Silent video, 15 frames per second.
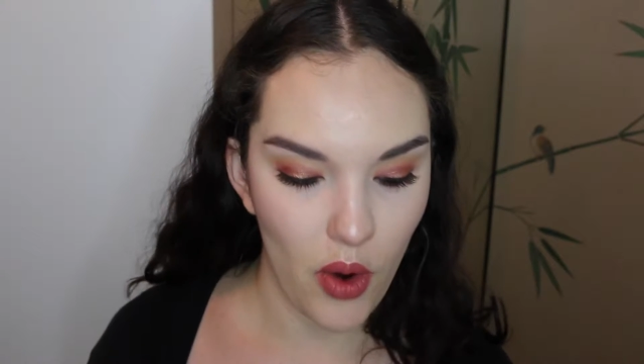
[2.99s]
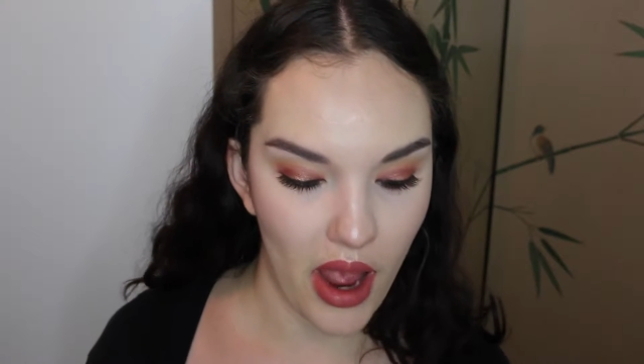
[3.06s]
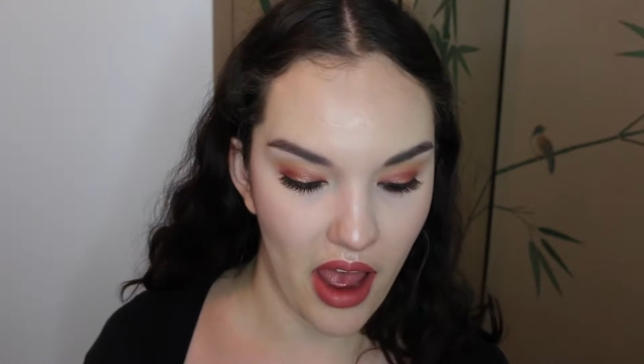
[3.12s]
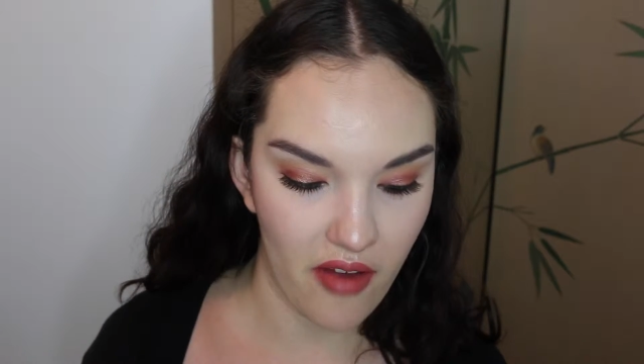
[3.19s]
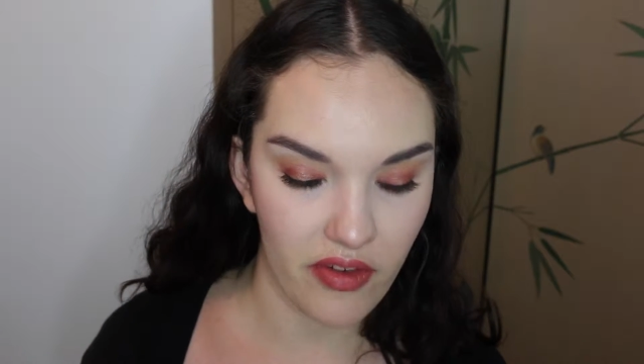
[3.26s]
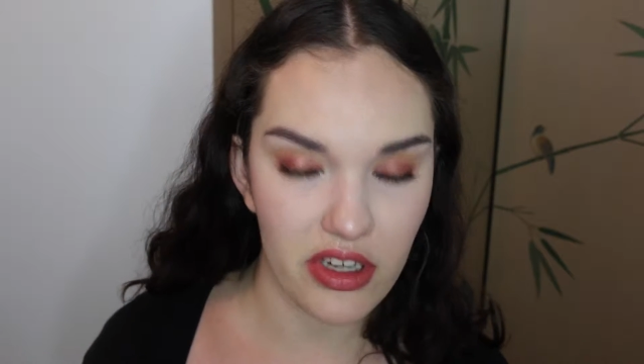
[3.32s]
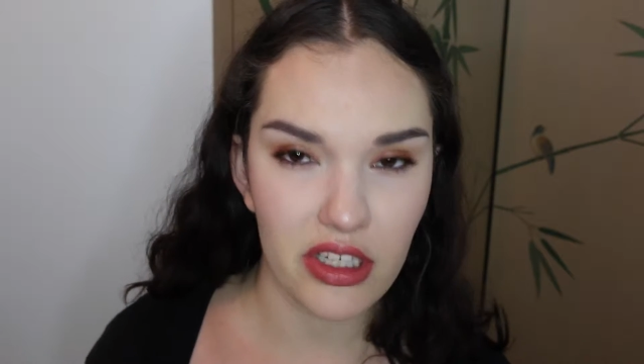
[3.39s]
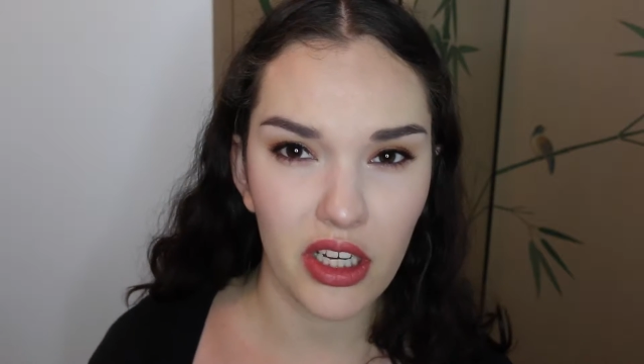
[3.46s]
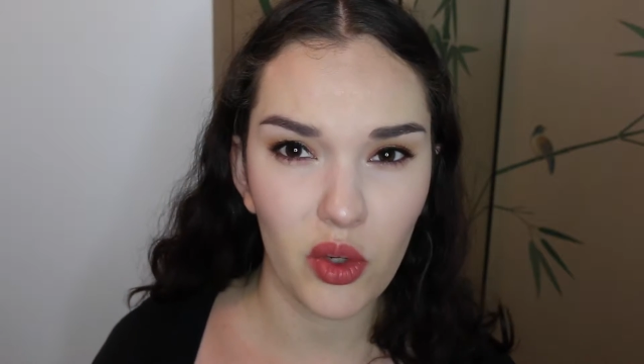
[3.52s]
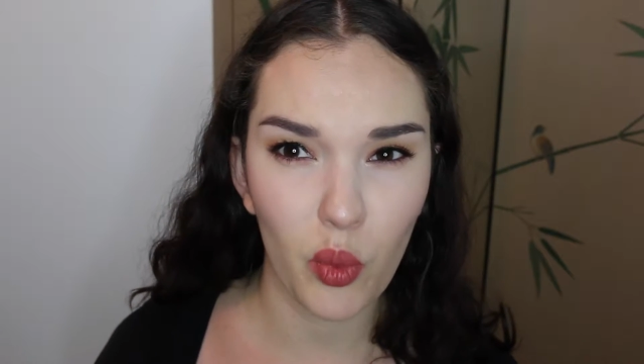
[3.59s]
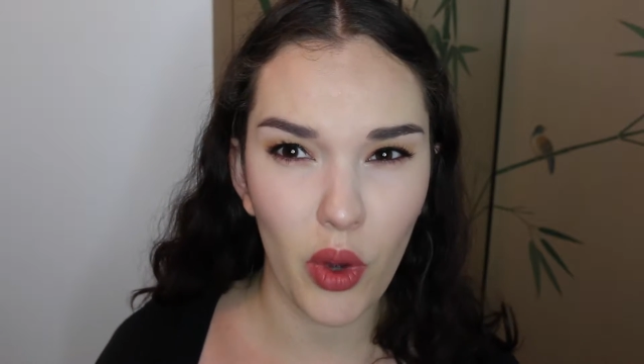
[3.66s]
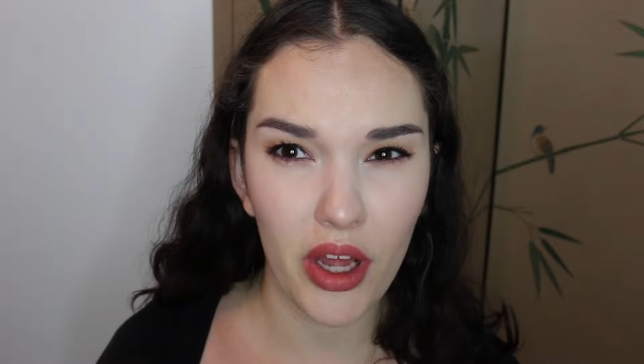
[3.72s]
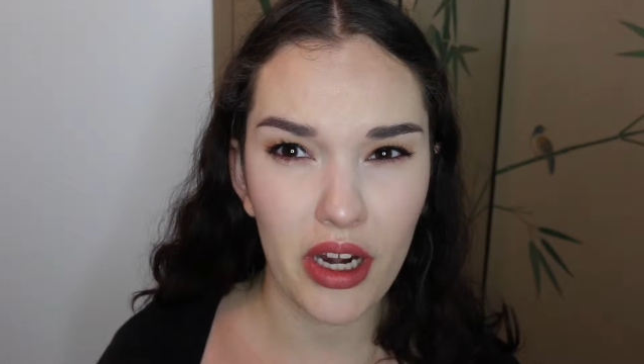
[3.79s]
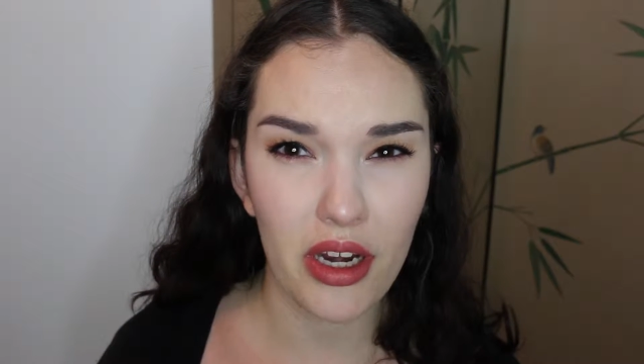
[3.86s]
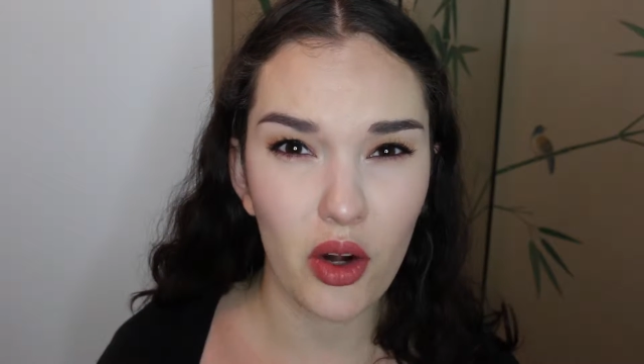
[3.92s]
Haven't done
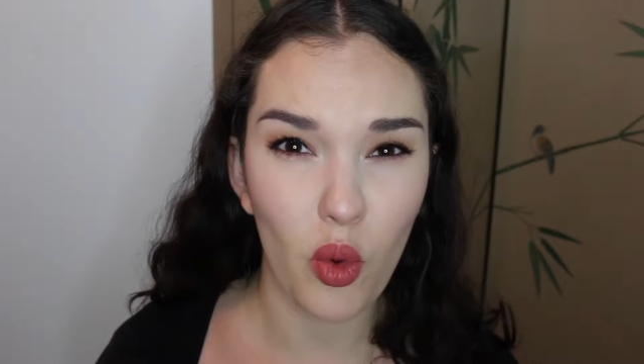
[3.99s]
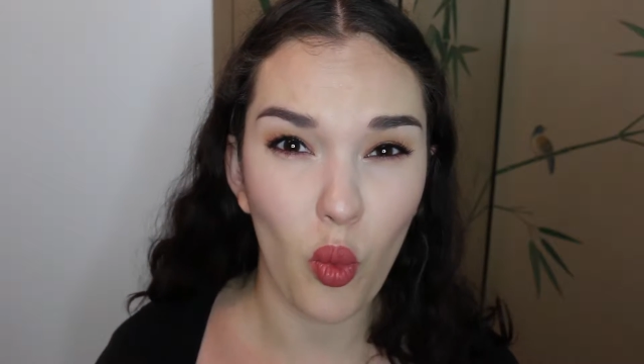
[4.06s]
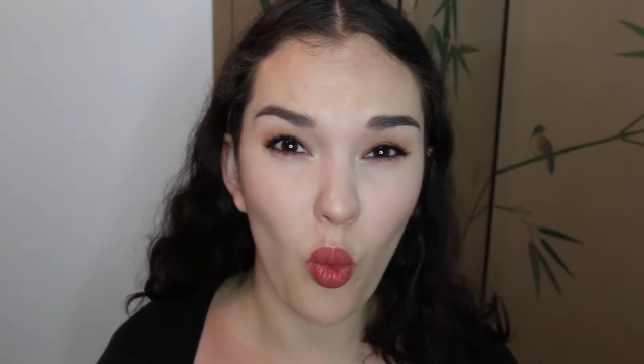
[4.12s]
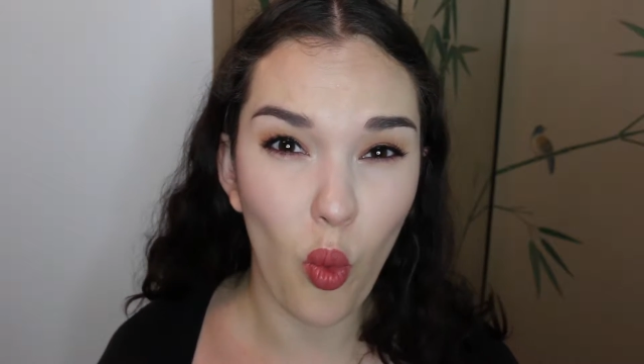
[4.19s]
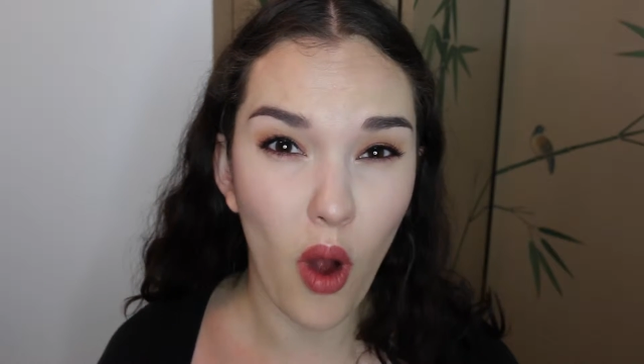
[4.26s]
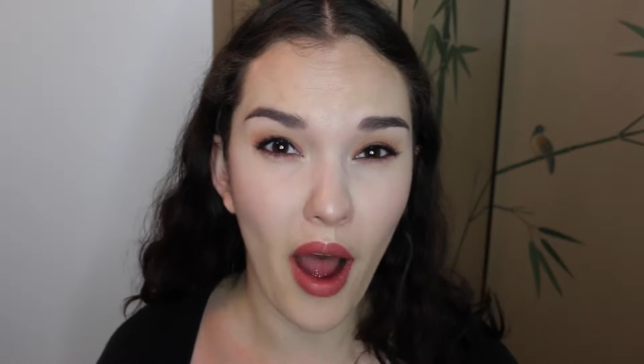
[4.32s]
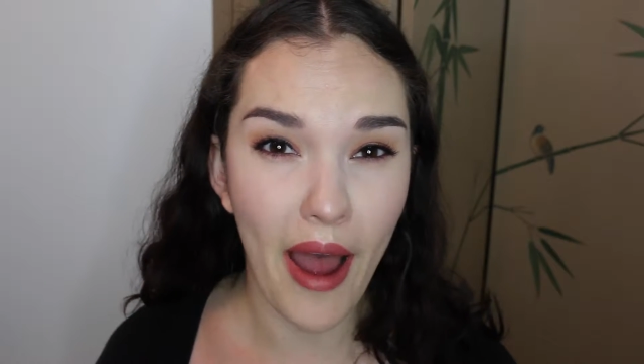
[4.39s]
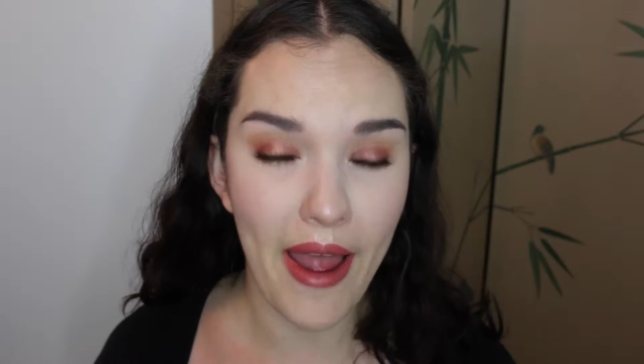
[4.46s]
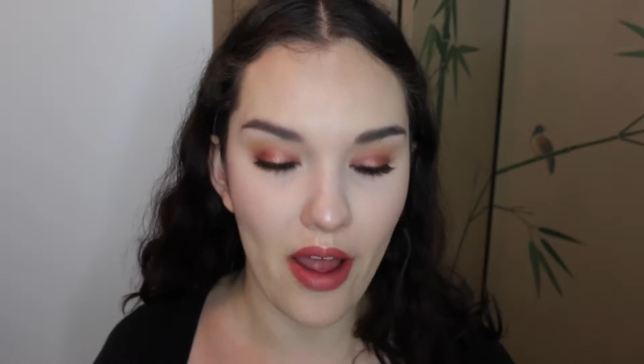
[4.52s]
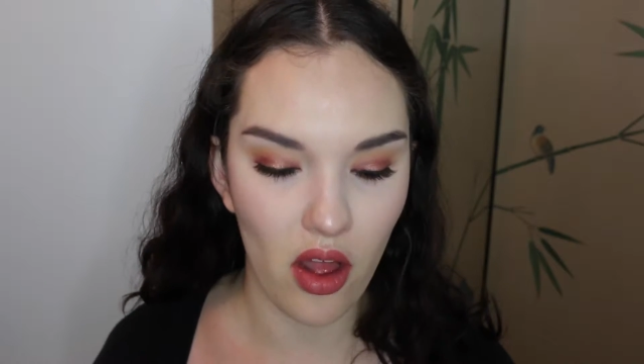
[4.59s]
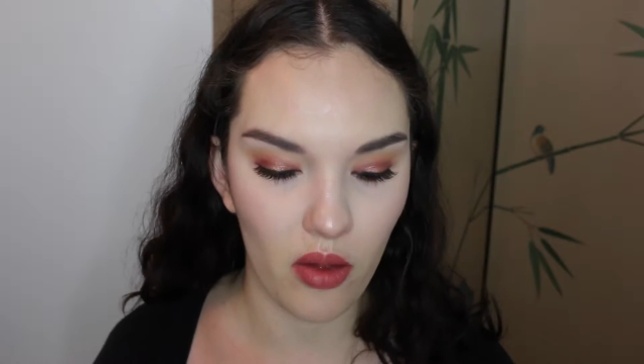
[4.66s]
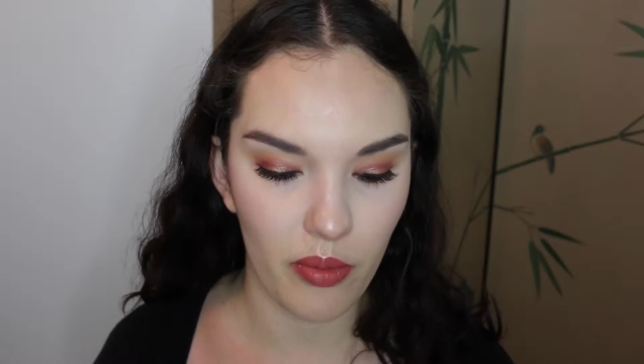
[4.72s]
one in a while,